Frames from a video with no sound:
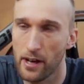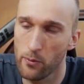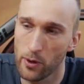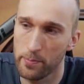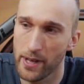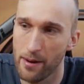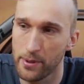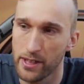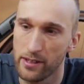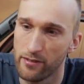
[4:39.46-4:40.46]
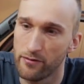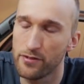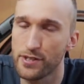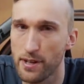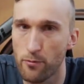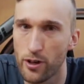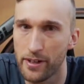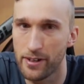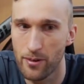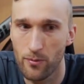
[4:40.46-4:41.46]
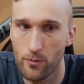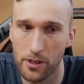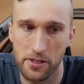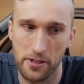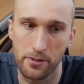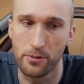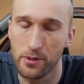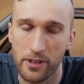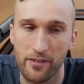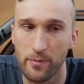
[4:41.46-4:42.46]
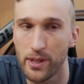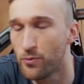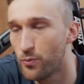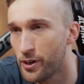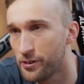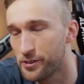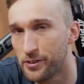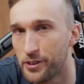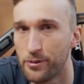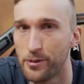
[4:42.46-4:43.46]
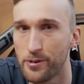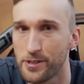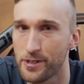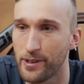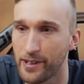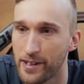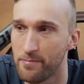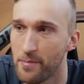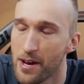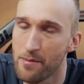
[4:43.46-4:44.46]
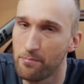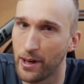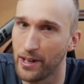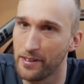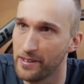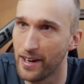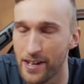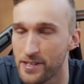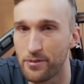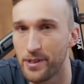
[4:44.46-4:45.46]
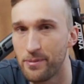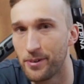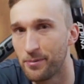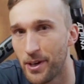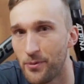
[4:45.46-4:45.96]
I would be happy if someone wants to give me 1 or 2 euros so I can buy an ice cream on my